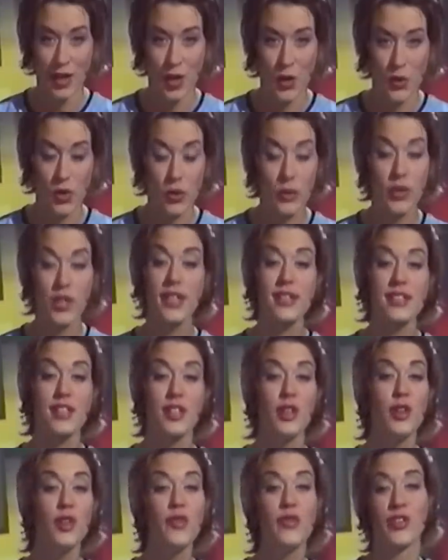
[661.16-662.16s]
We'll release a
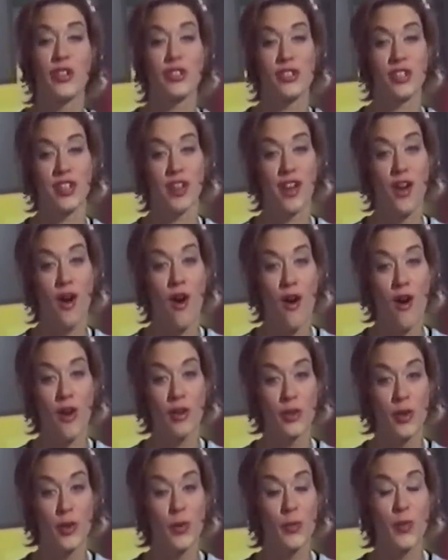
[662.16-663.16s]
new version
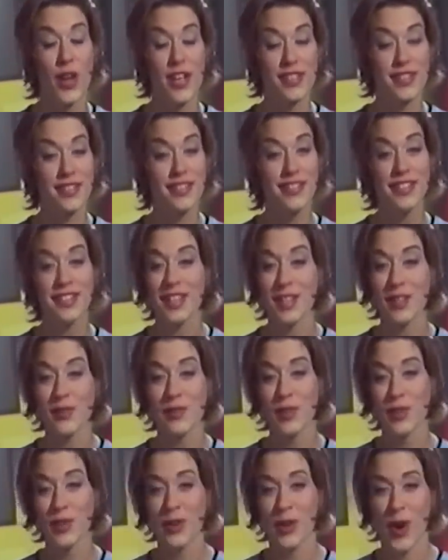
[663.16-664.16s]
called Resident
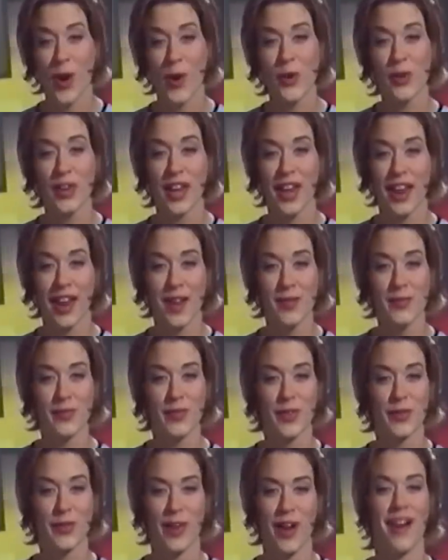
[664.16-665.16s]
Evil Codename
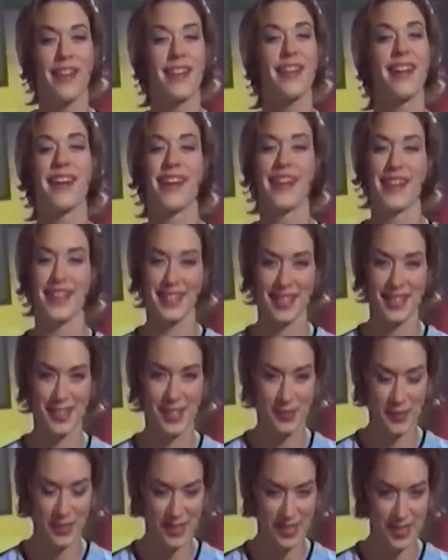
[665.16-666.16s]
Veronica,
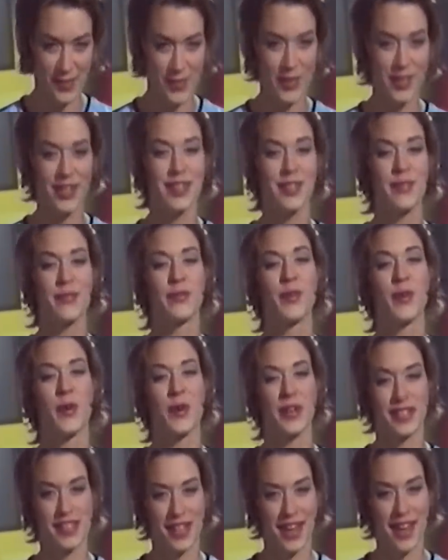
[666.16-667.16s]
specifically
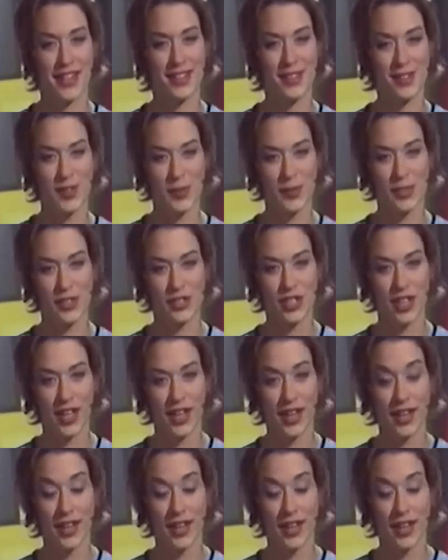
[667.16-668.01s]
for Sega's new machine.